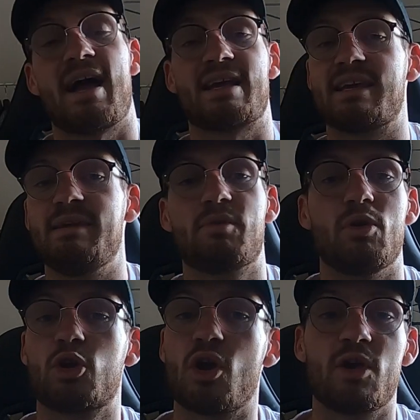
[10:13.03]
I can keep
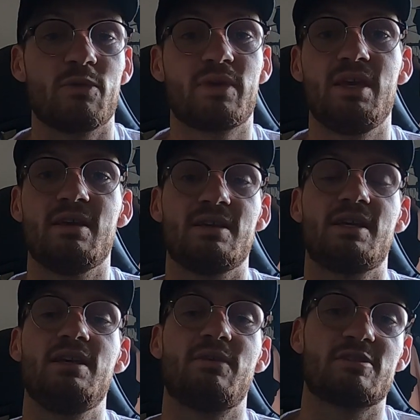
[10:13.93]
going. Connor of
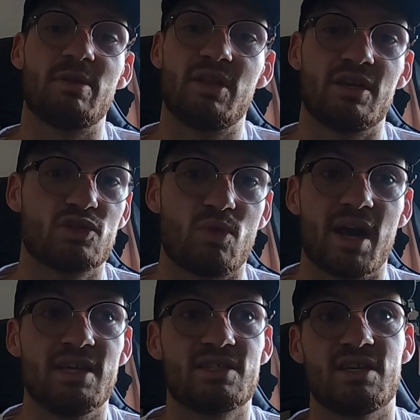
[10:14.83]
Kiev has been there
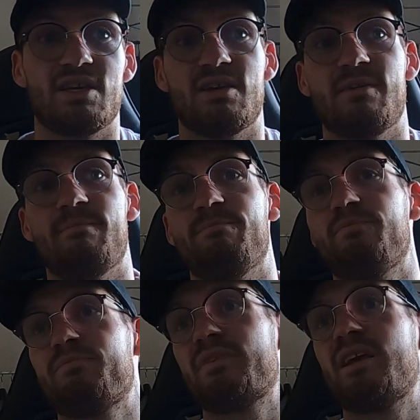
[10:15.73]
twice.
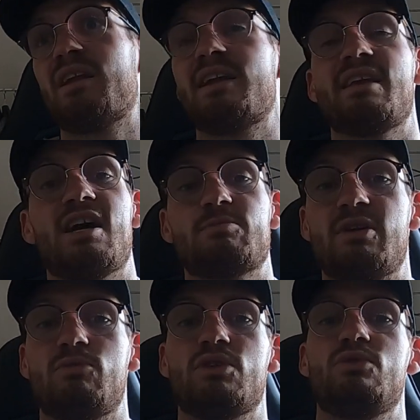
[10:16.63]
Henrik
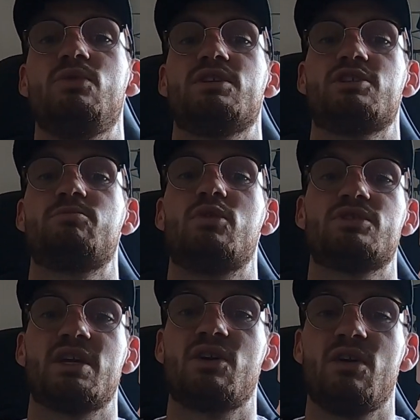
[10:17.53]
Jarsbeck, who is a
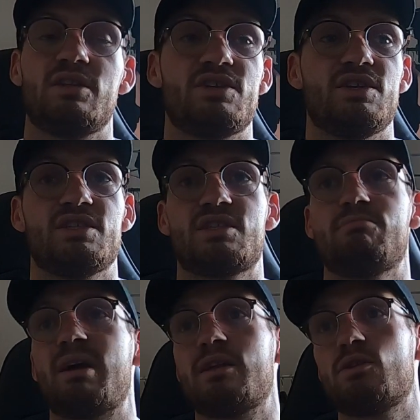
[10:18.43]
sports
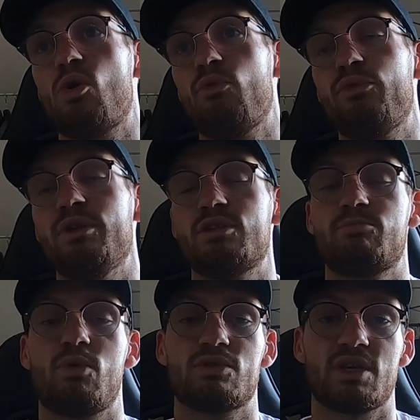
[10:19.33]
psychologist. Michael Caulfield,
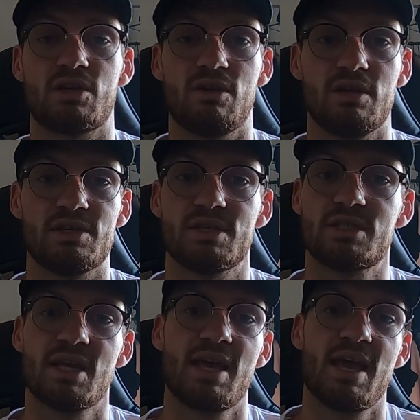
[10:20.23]
sports
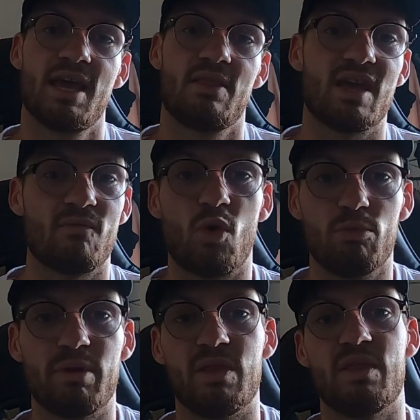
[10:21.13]
psychologist. They've
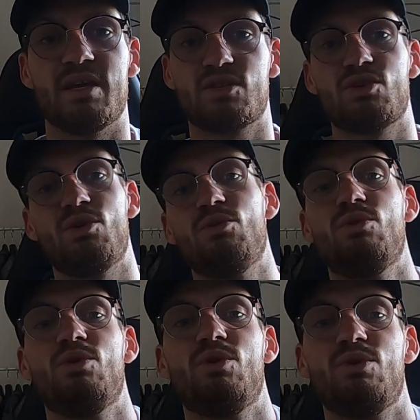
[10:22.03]
all been there. So